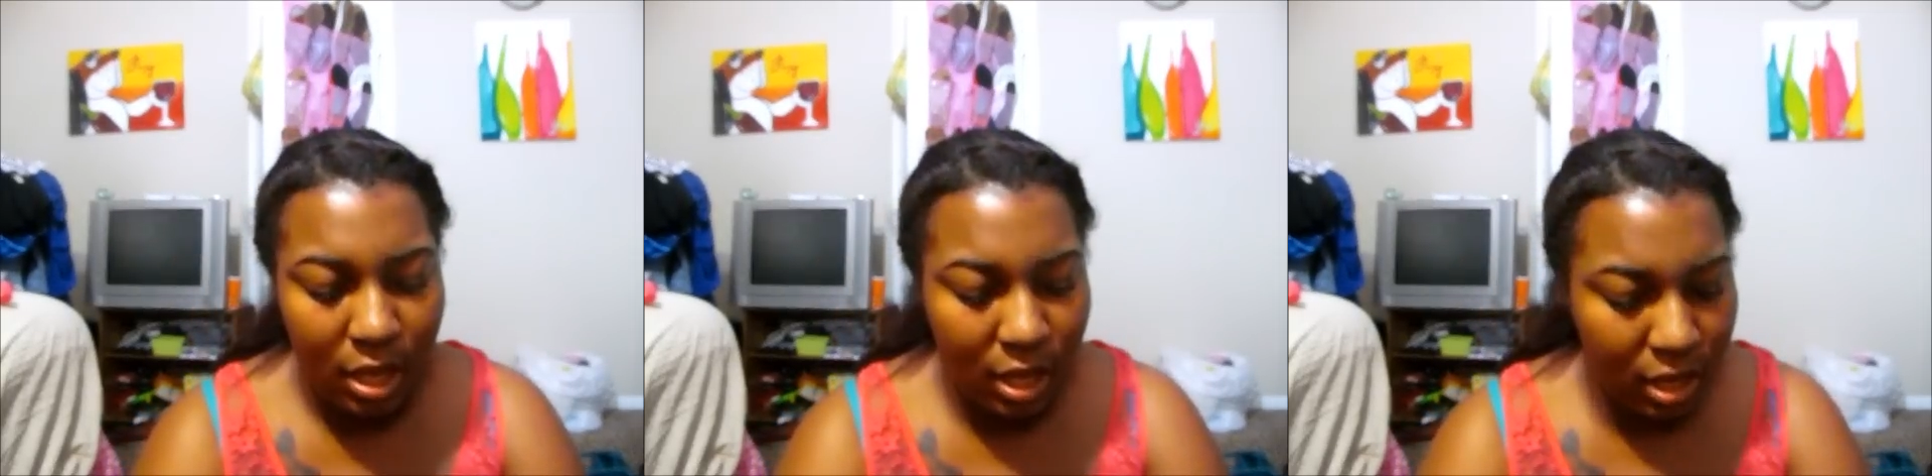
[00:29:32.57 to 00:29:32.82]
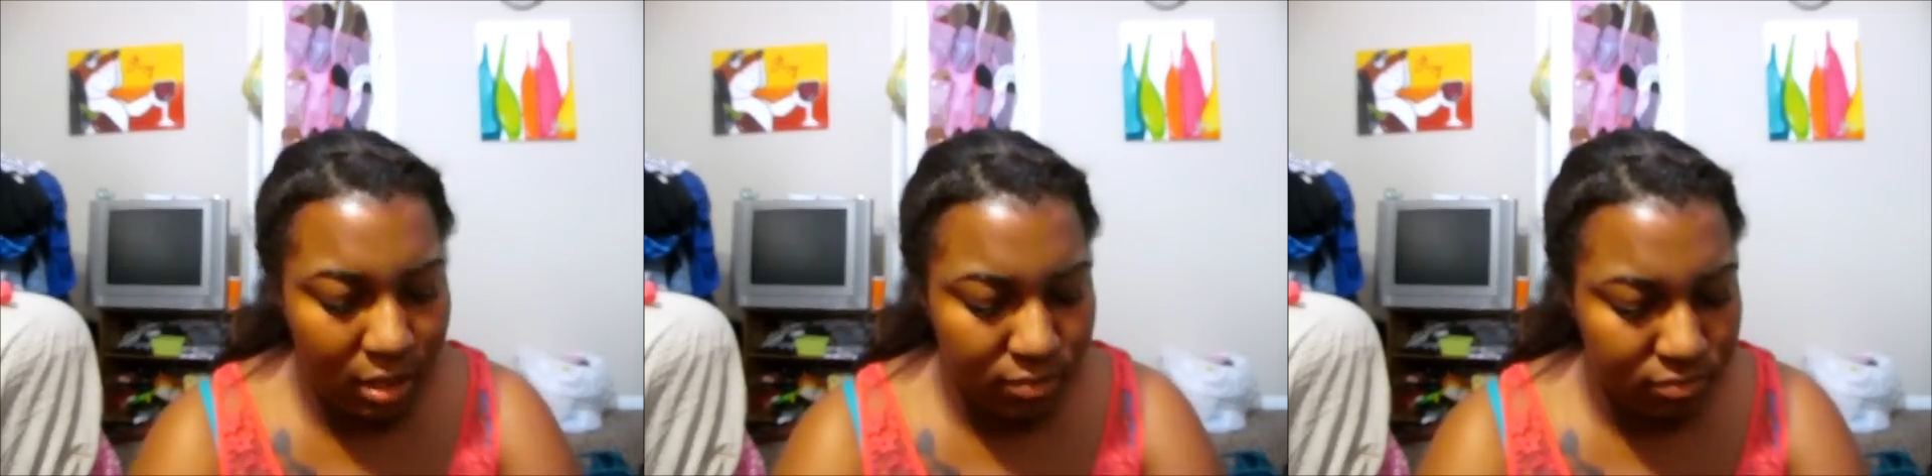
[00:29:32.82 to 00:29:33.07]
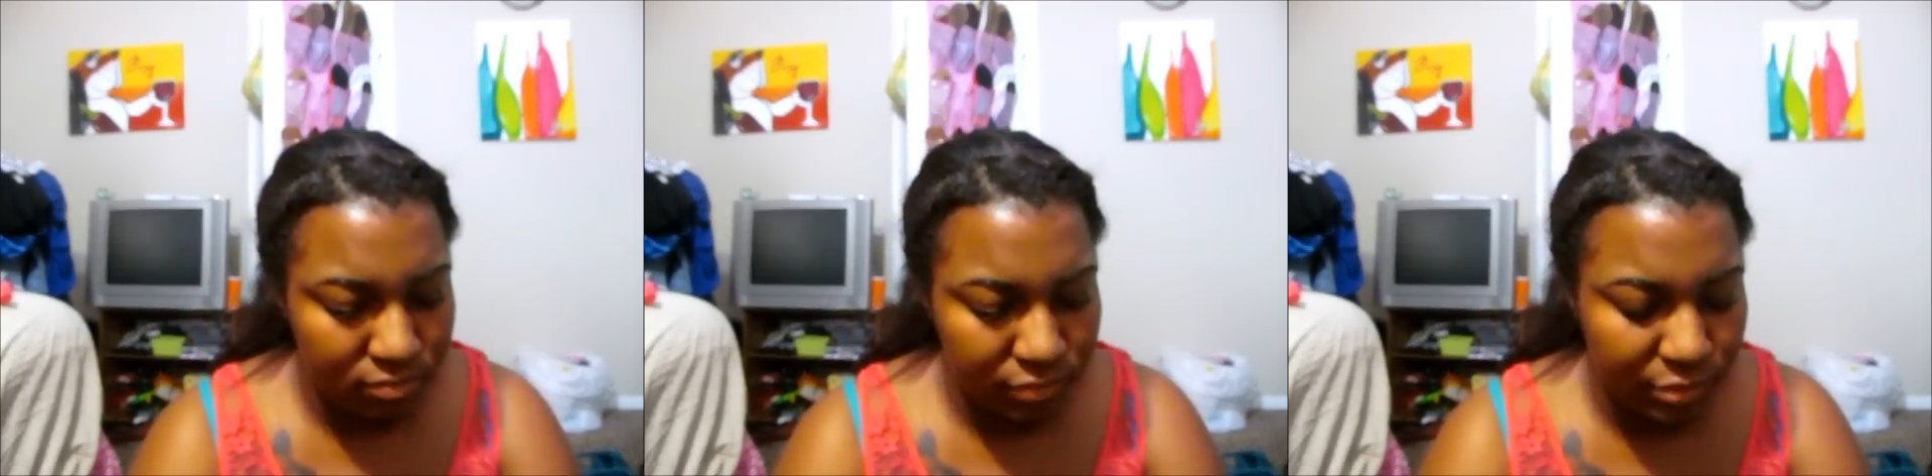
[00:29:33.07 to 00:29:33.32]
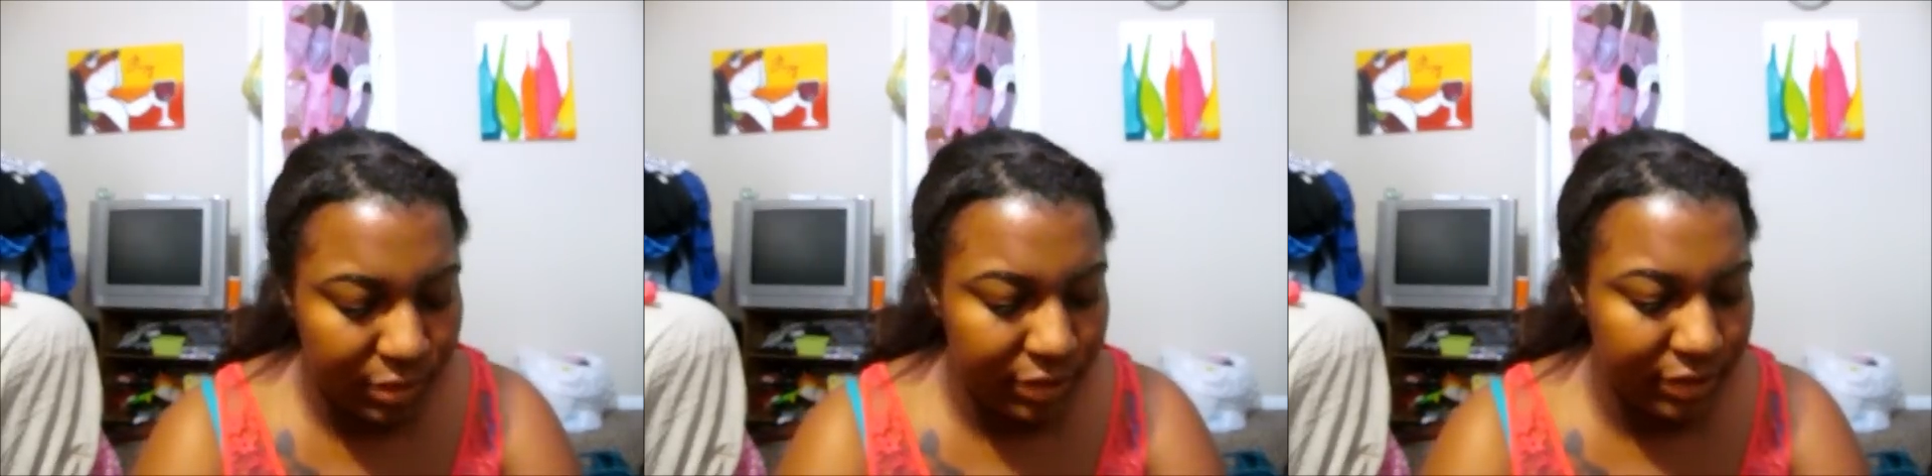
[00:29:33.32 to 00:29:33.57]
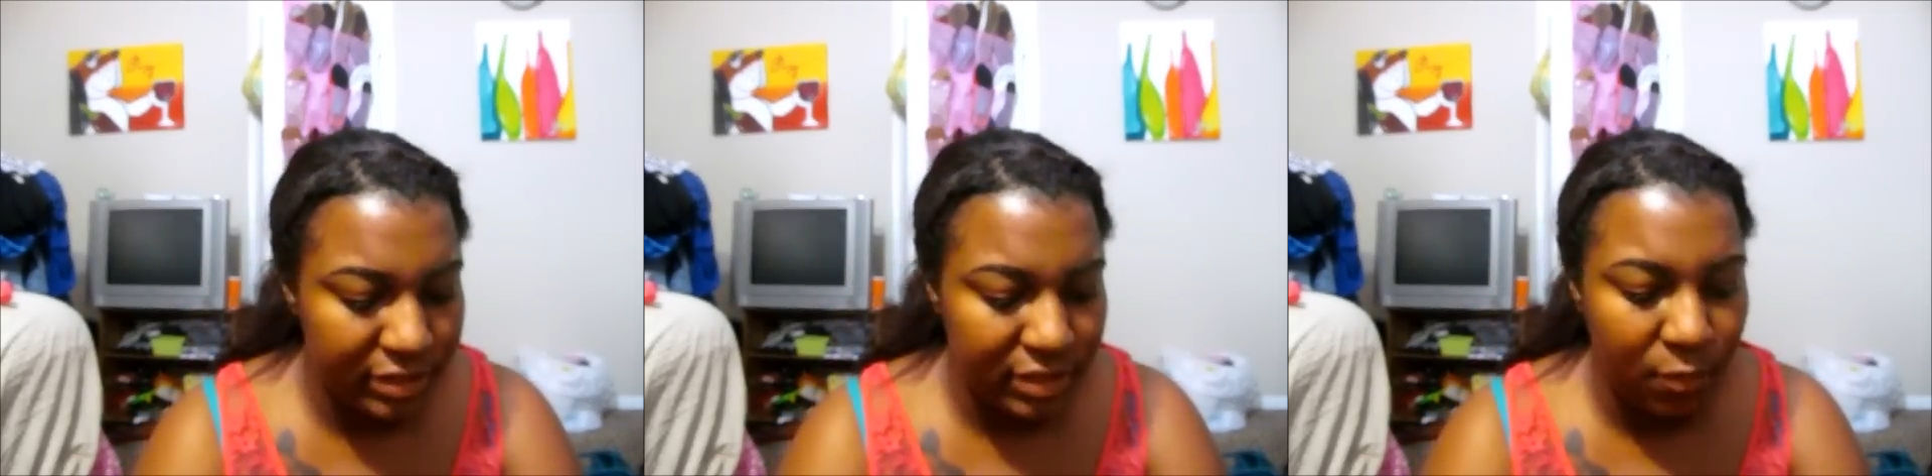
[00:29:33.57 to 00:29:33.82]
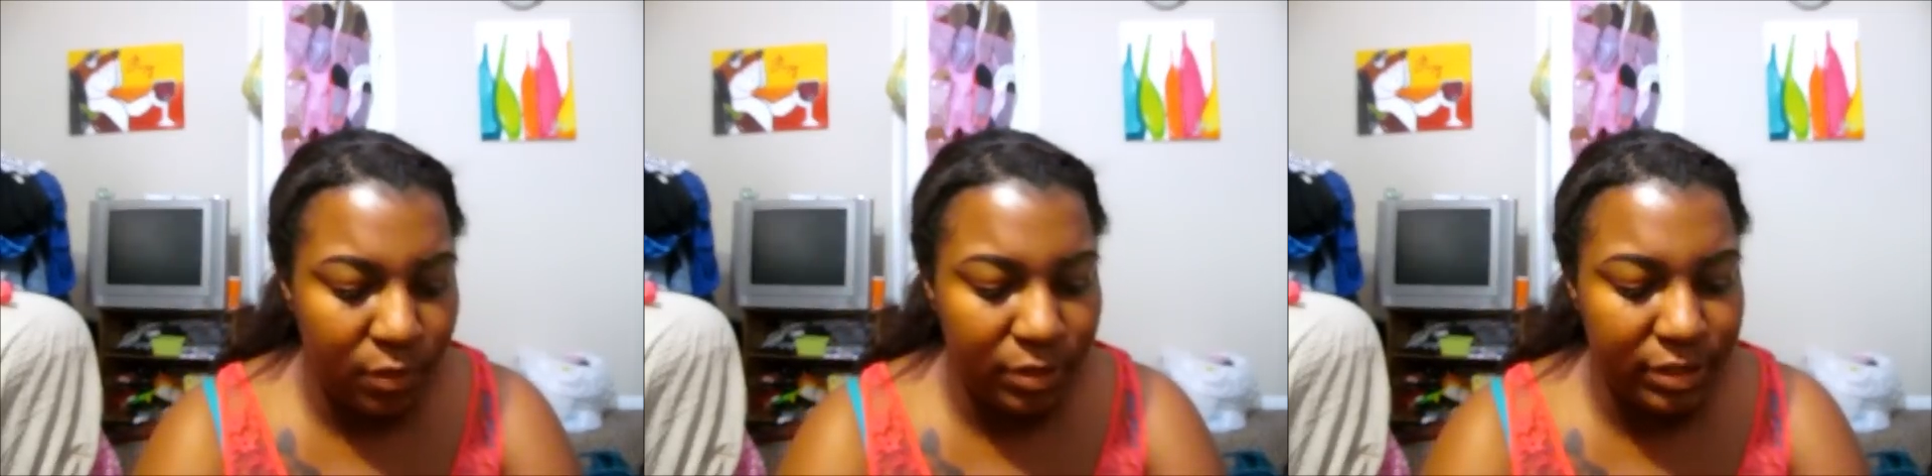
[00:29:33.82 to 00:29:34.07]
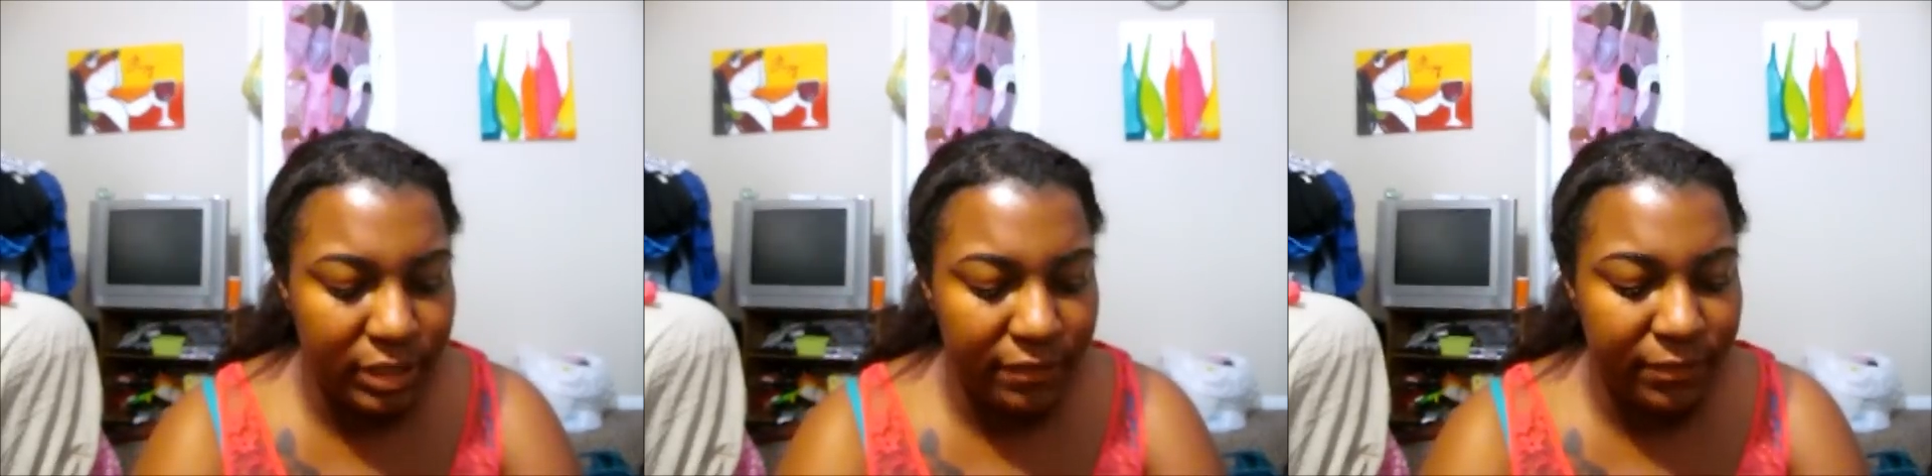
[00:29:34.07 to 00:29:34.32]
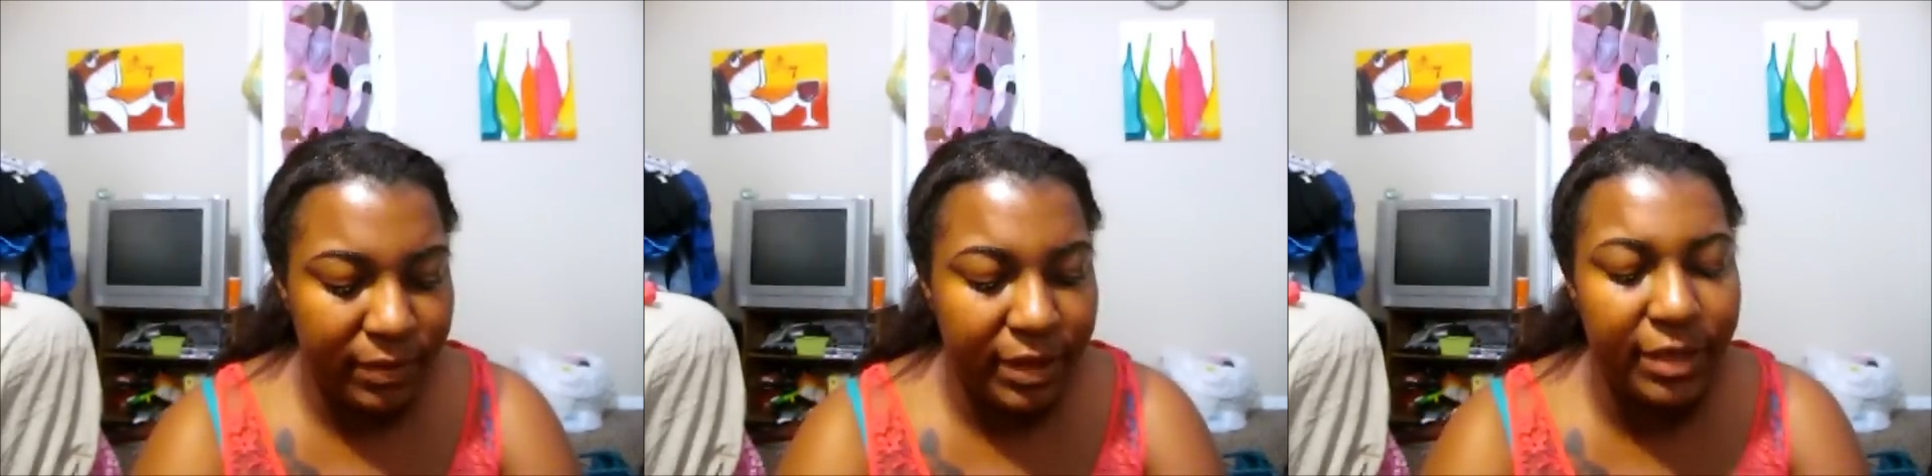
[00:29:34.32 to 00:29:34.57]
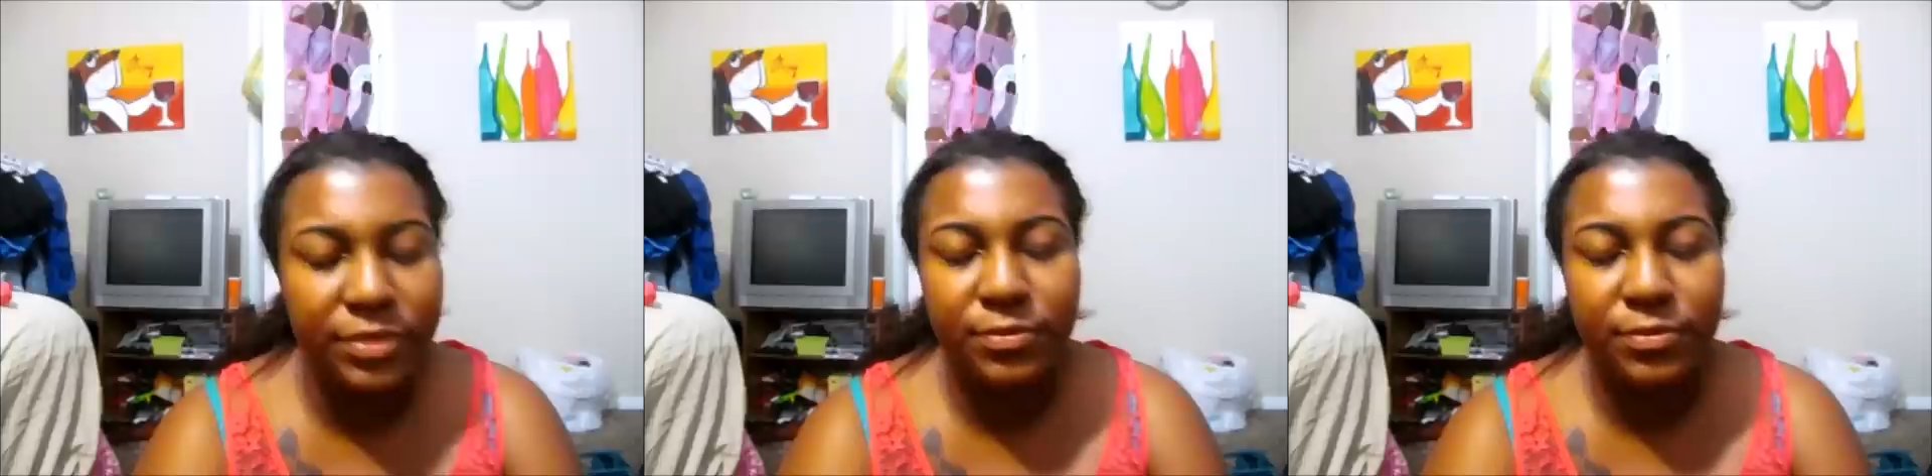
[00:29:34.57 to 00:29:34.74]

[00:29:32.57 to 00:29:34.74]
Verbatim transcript: Um, three of these I wanted to give away.